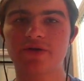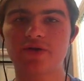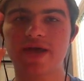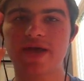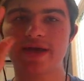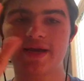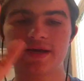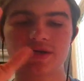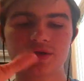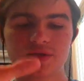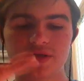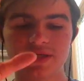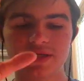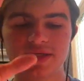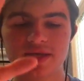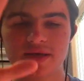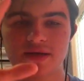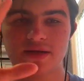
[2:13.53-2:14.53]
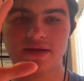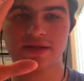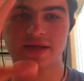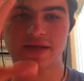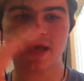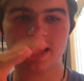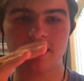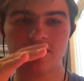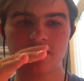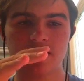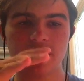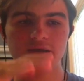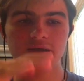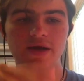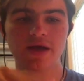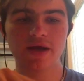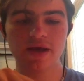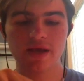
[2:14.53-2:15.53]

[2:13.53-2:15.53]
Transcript: you can't actually see it in the game yet,